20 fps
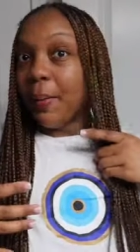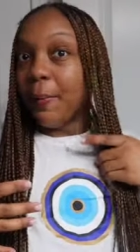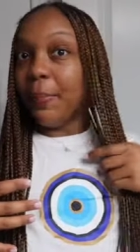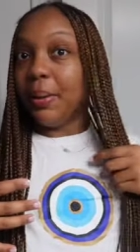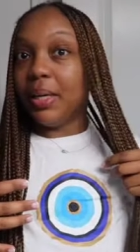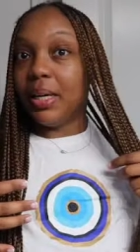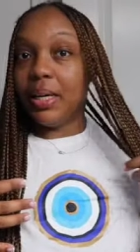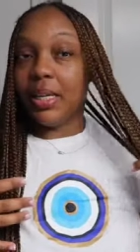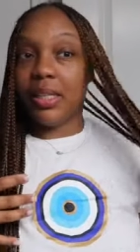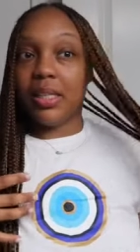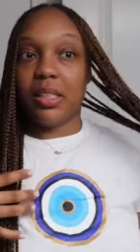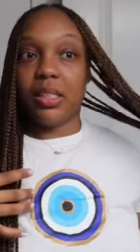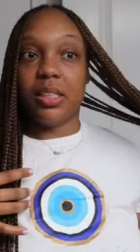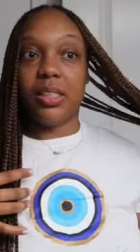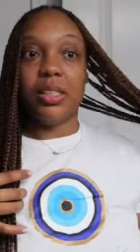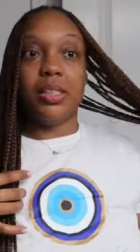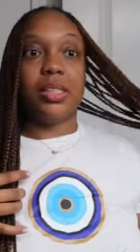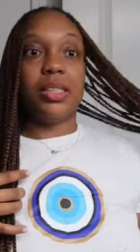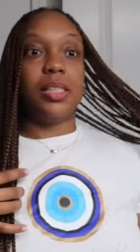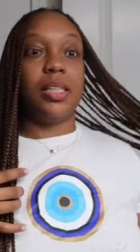
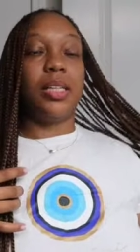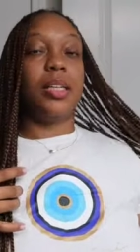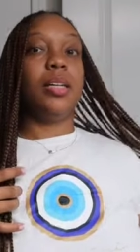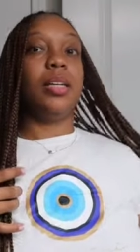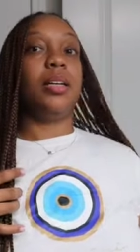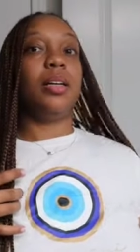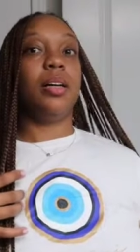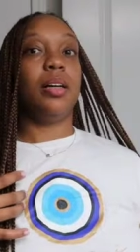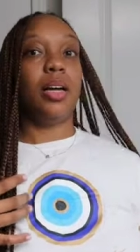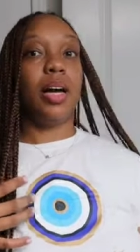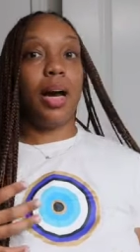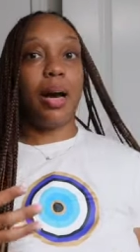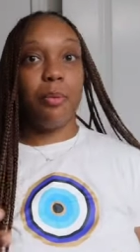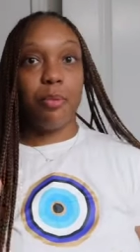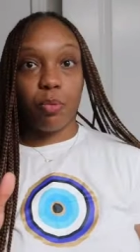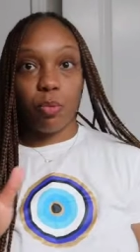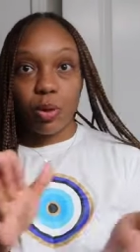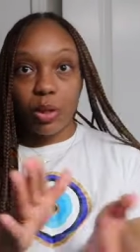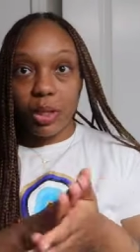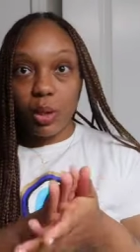because I
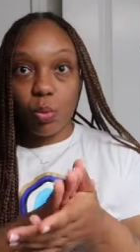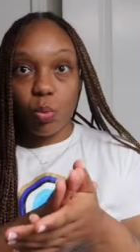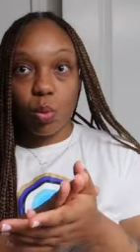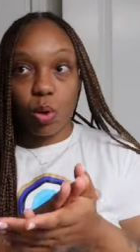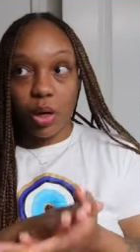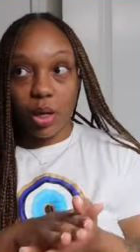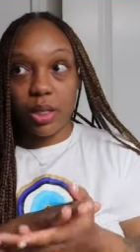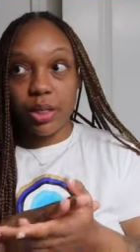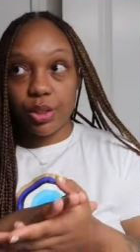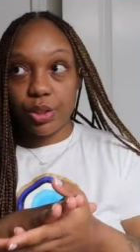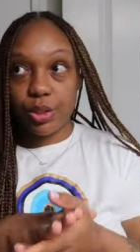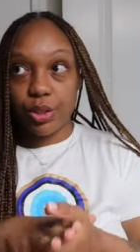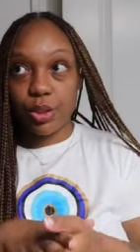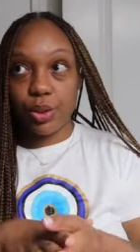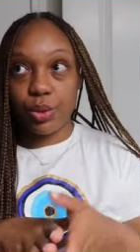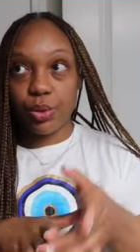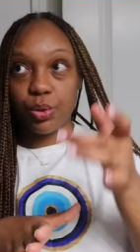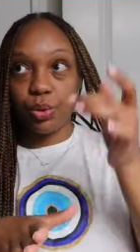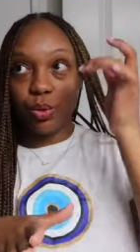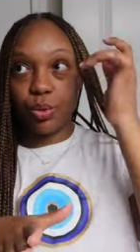really want
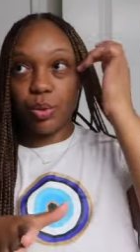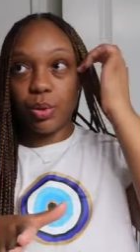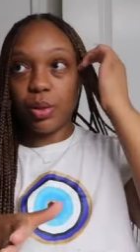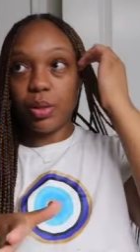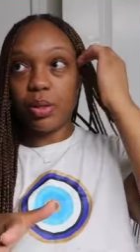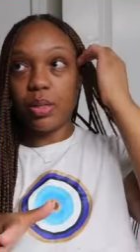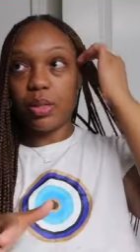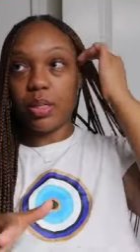to,